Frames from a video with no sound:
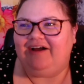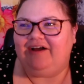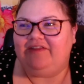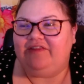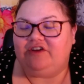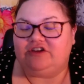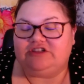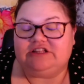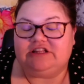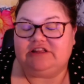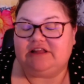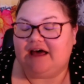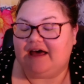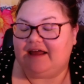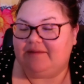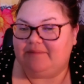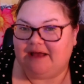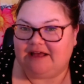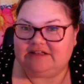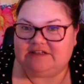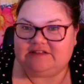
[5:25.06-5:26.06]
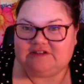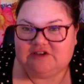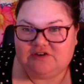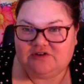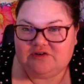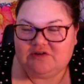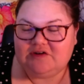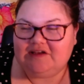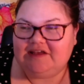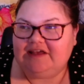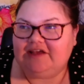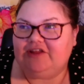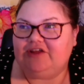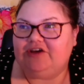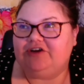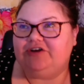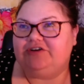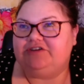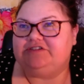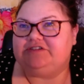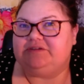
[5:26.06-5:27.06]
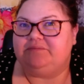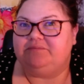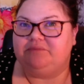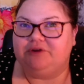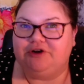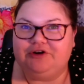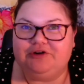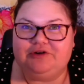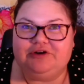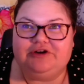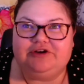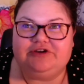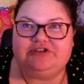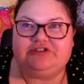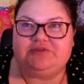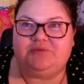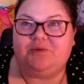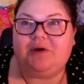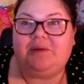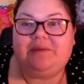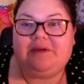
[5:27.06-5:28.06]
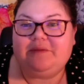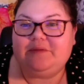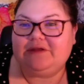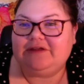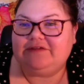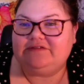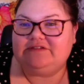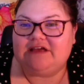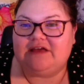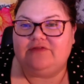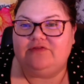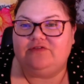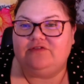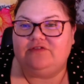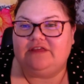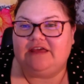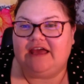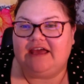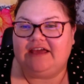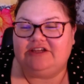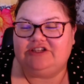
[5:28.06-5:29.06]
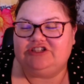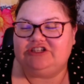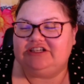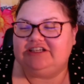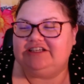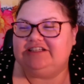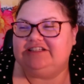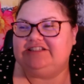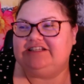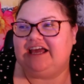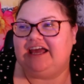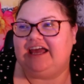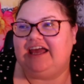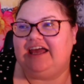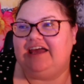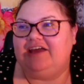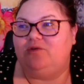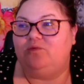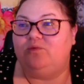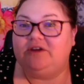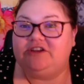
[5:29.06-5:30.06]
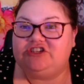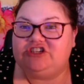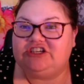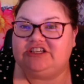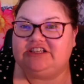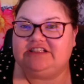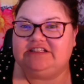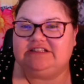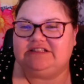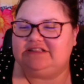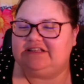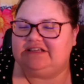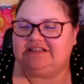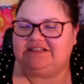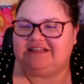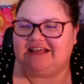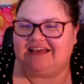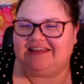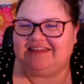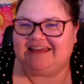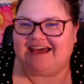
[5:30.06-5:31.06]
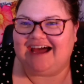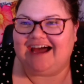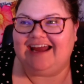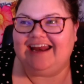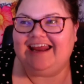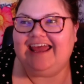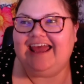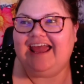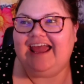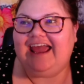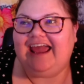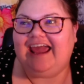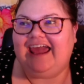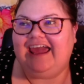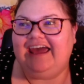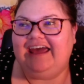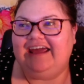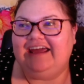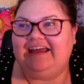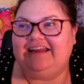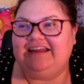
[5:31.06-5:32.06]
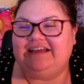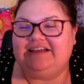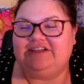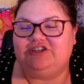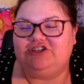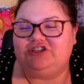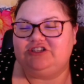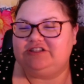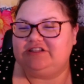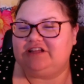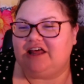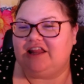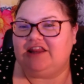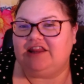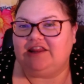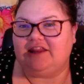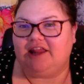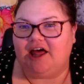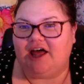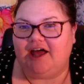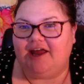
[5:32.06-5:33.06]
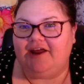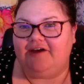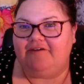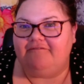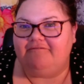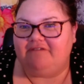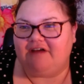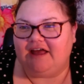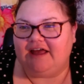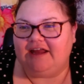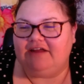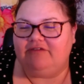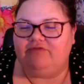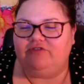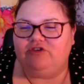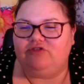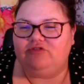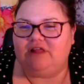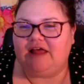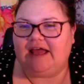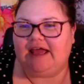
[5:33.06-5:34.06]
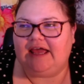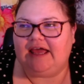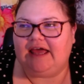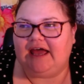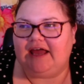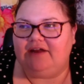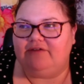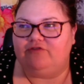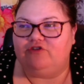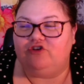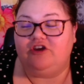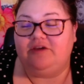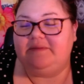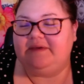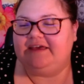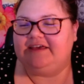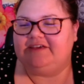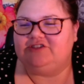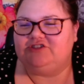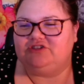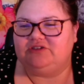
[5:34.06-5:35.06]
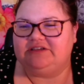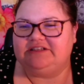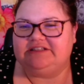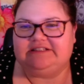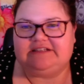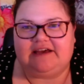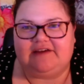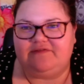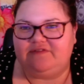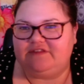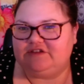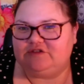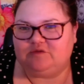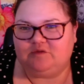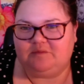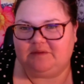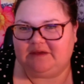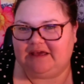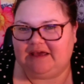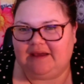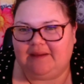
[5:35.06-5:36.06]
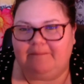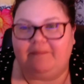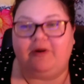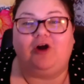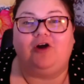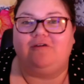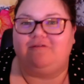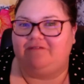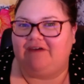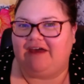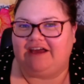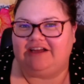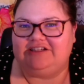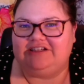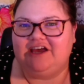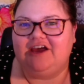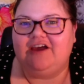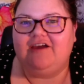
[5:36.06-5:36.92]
There's a lot about serial killers and murderers and what people have done through the ages and witches and things like that. And it's just a lot of fun. If you like kind of creepy history stuff, this will be perfect